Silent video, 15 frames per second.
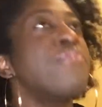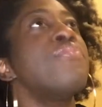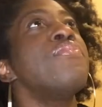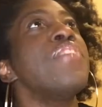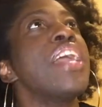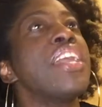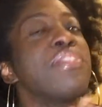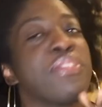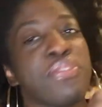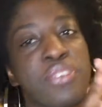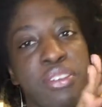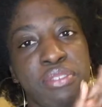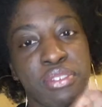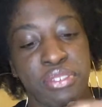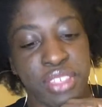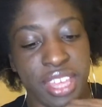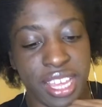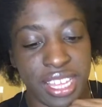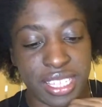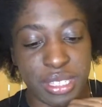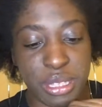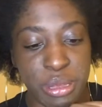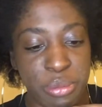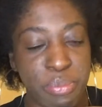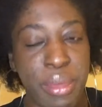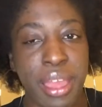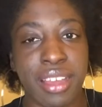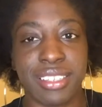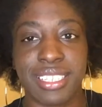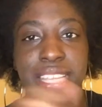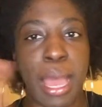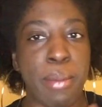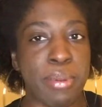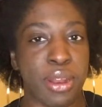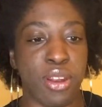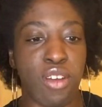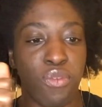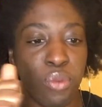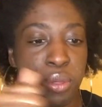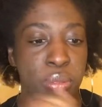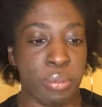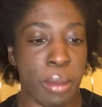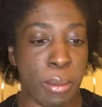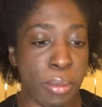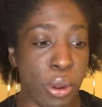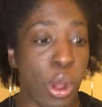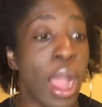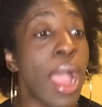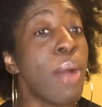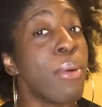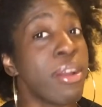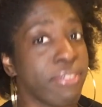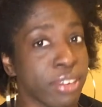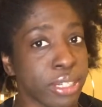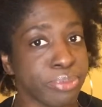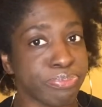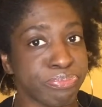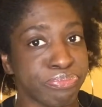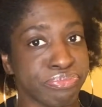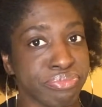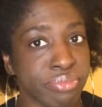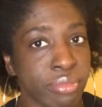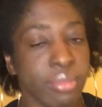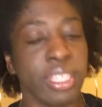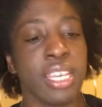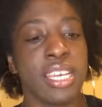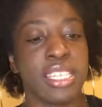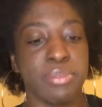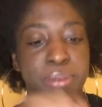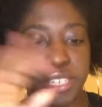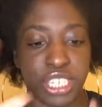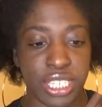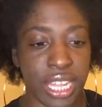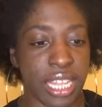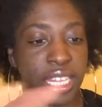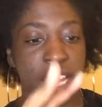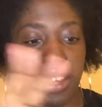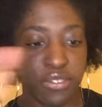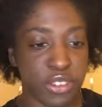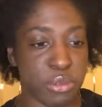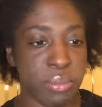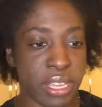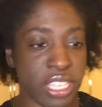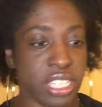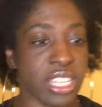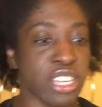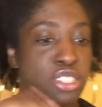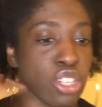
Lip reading: Favorite thing is the topping it off with peppermint. However, as much as I love to mix it, there's